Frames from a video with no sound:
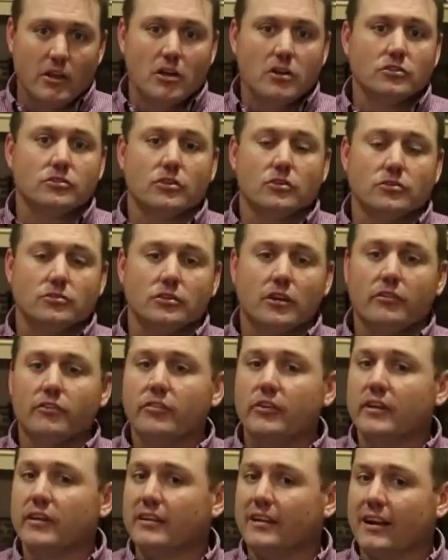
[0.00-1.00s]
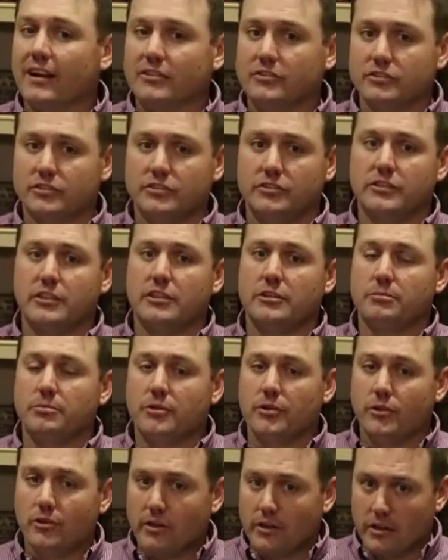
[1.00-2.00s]
So suffering allows us to see the
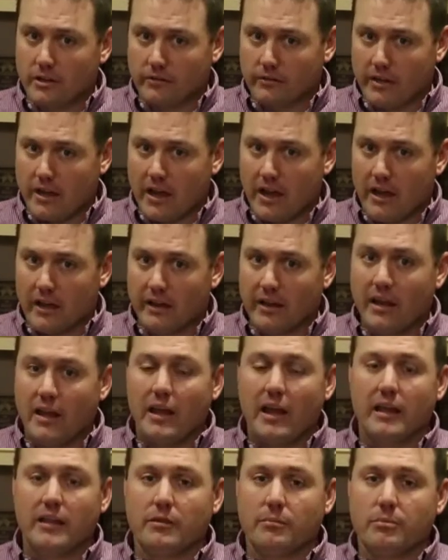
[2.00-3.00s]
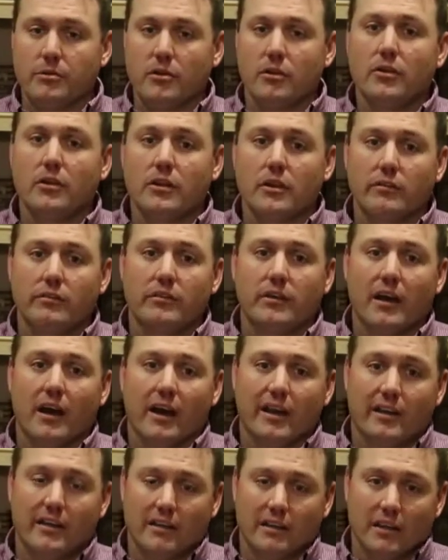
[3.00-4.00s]
purity of God, and the purity of
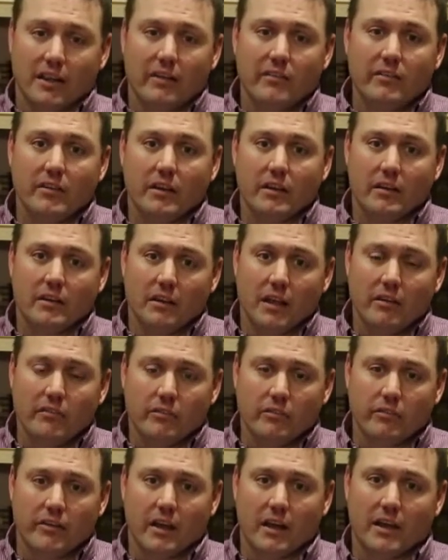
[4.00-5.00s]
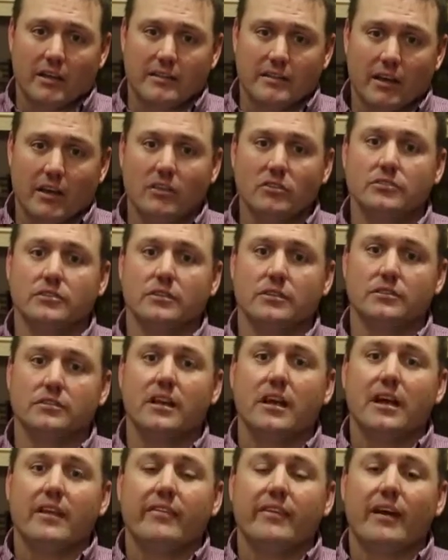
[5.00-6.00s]
God and the love of God tells us
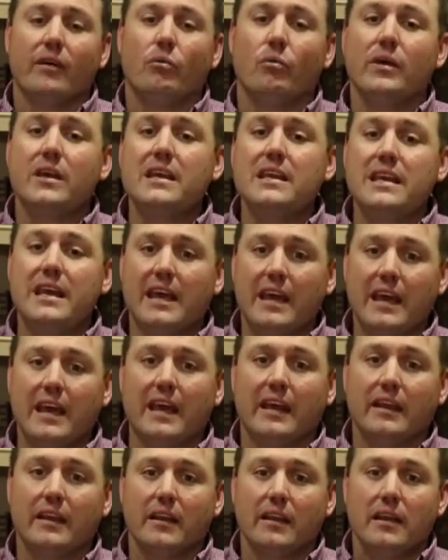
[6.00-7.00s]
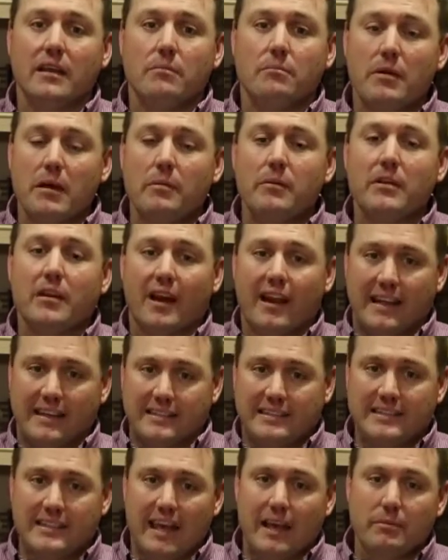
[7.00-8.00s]
that we can maybe not
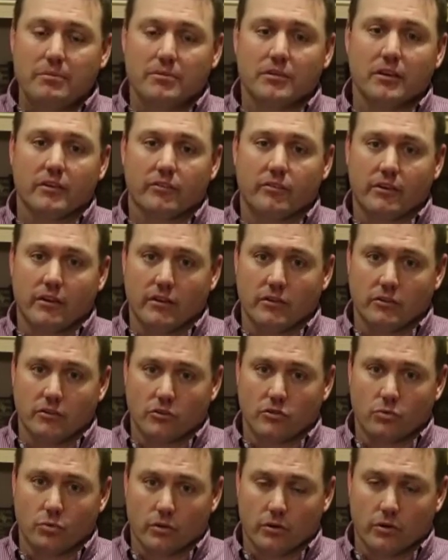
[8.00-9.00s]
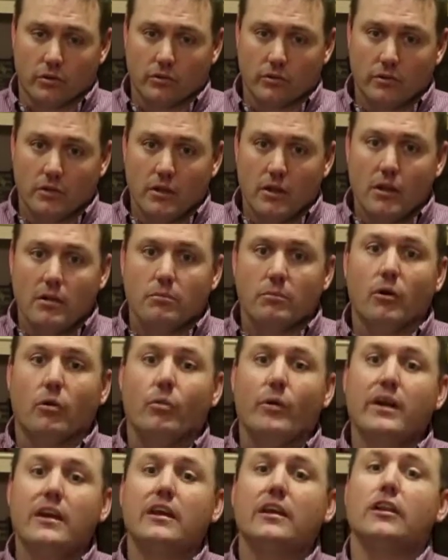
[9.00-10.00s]
escape suffering in this world, but
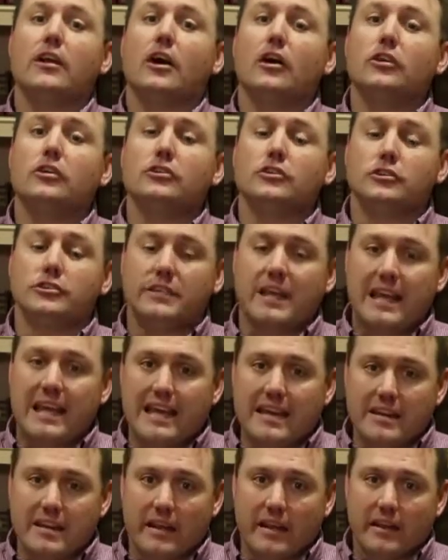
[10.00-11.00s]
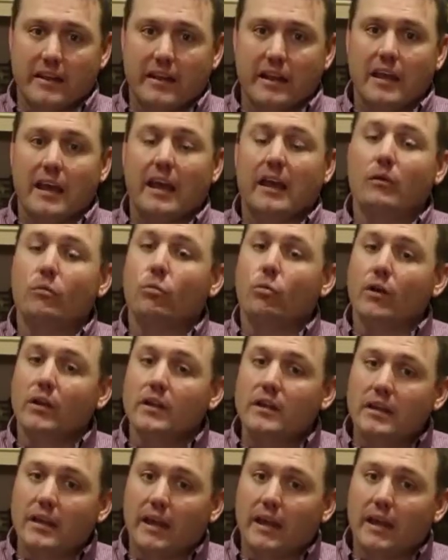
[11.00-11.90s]
we can understand it and one